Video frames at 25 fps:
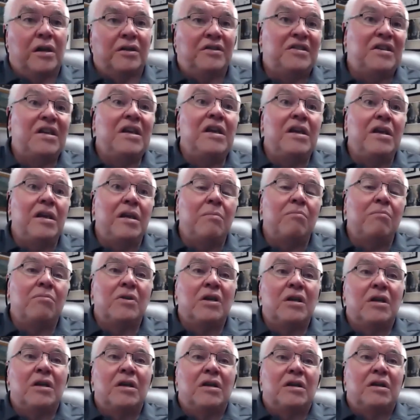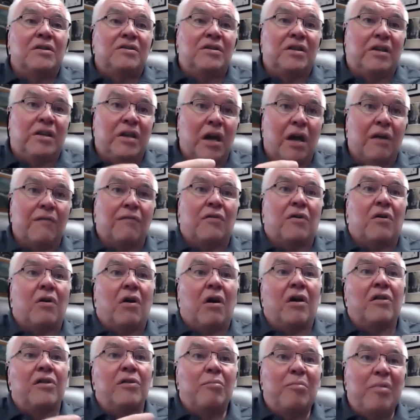team to cover
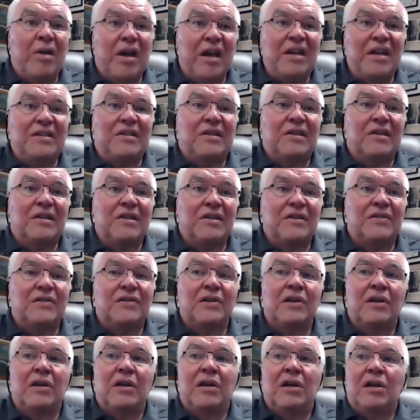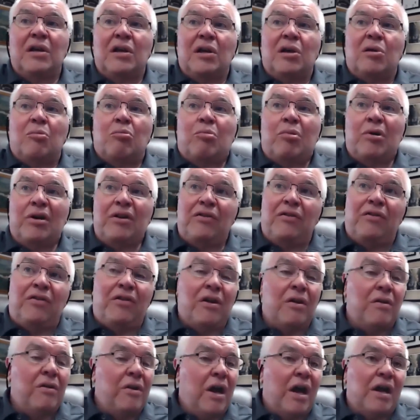all the bases, but
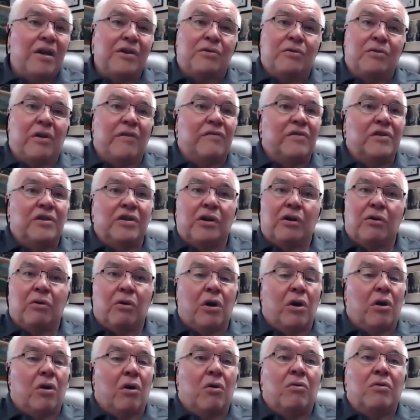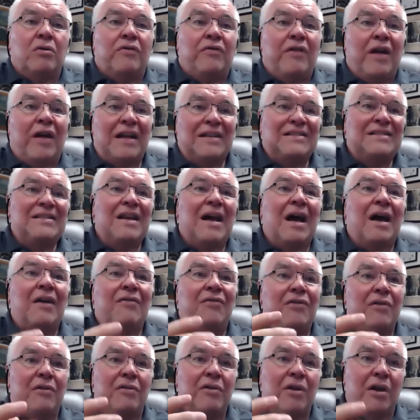they're not driven to grow. That's
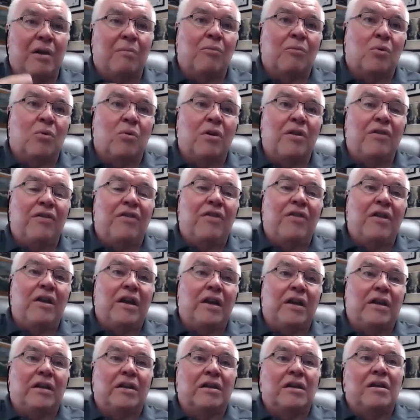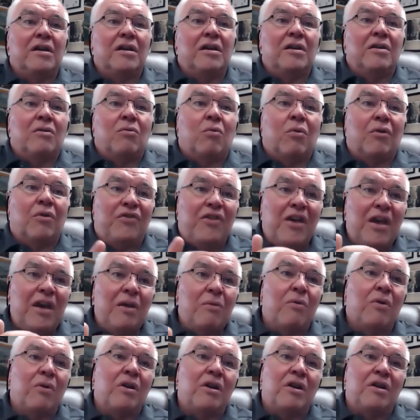not their number one thing. What they
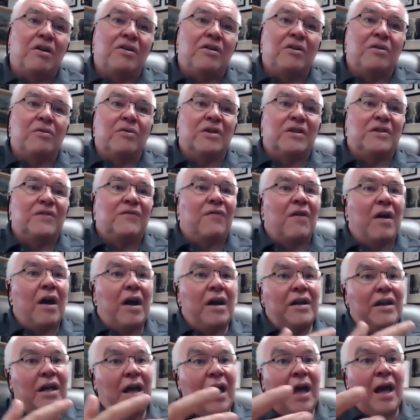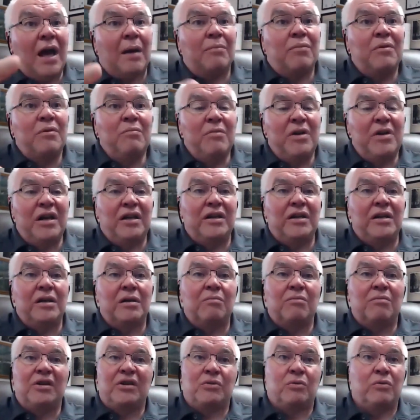want to do is find a happy
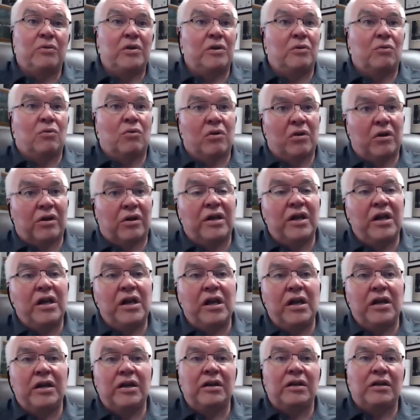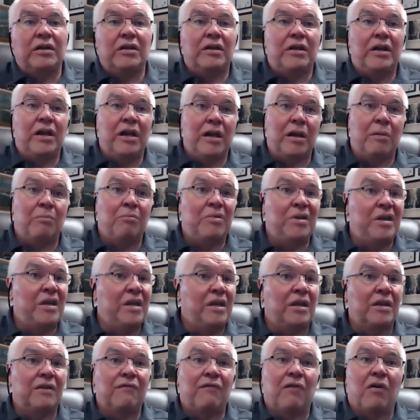medium between working and
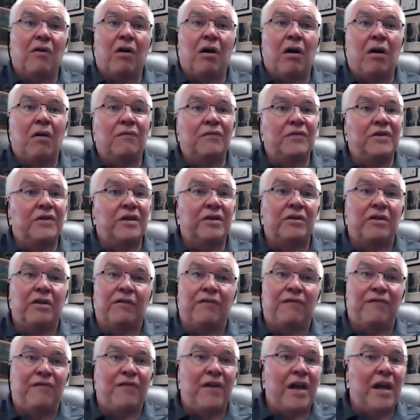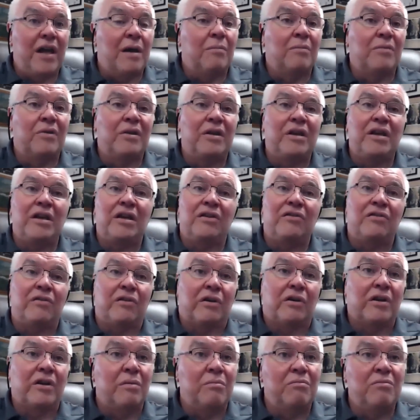being involved in their family and
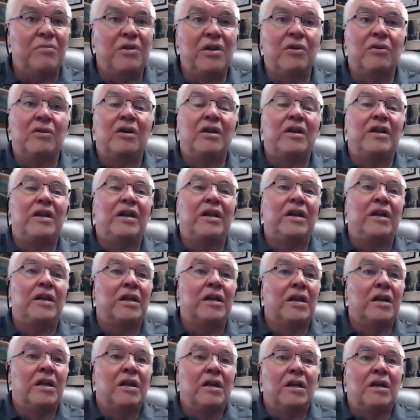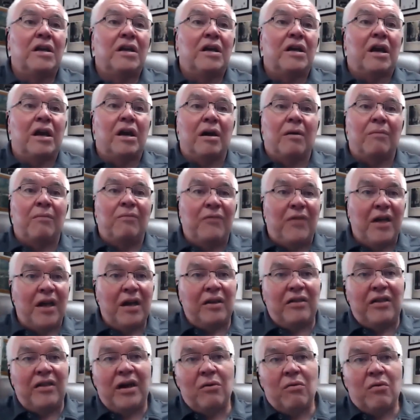their community.
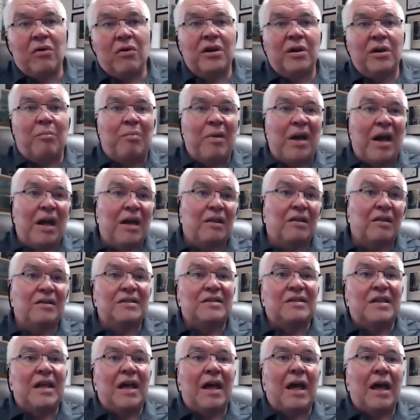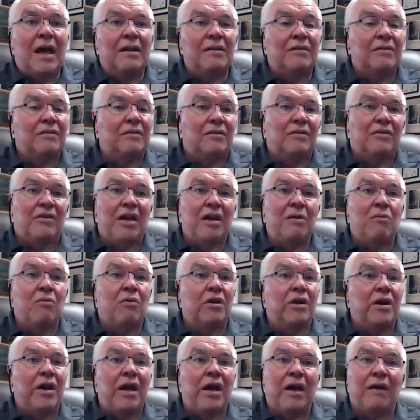They want to balance that. They
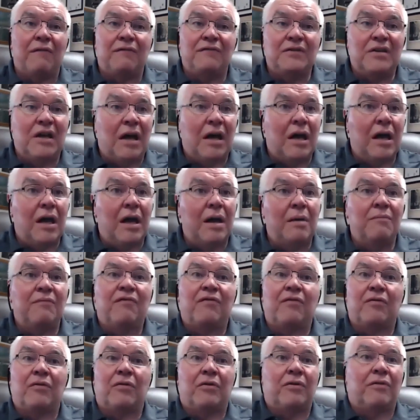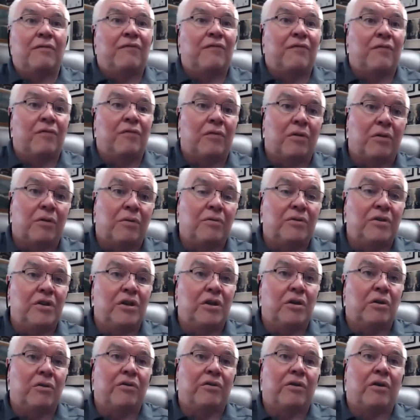want to have time for
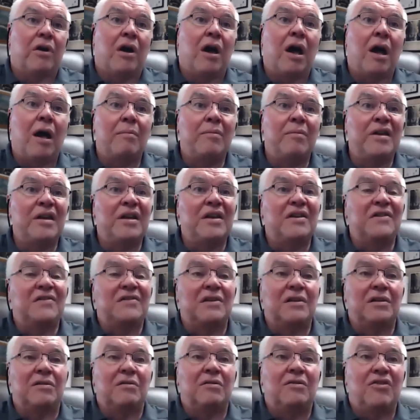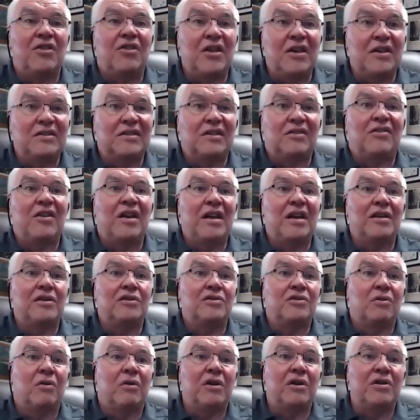their hobbies and things that they
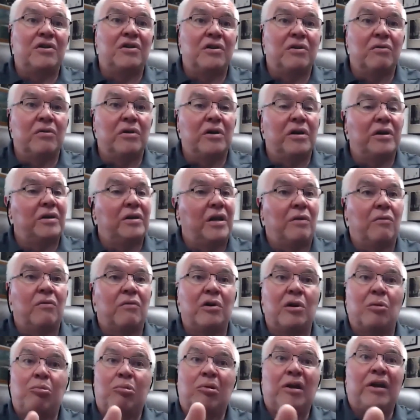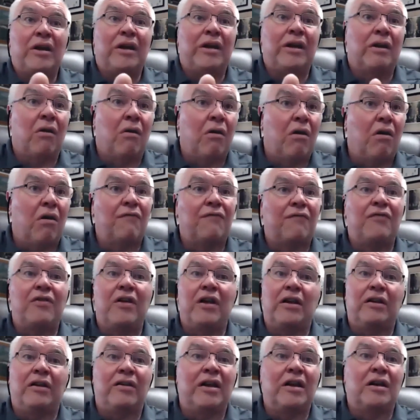enjoy doing. They want to play golf.
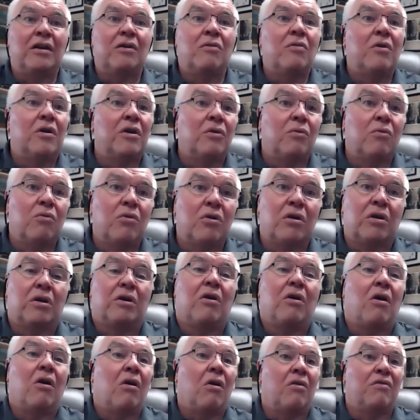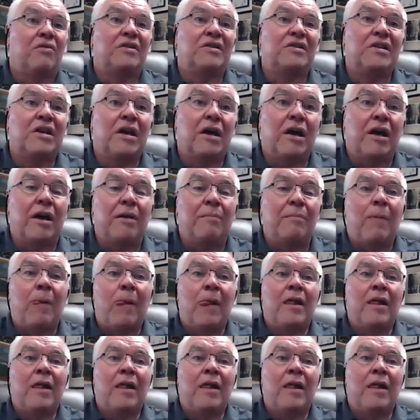They don't want to work all the time.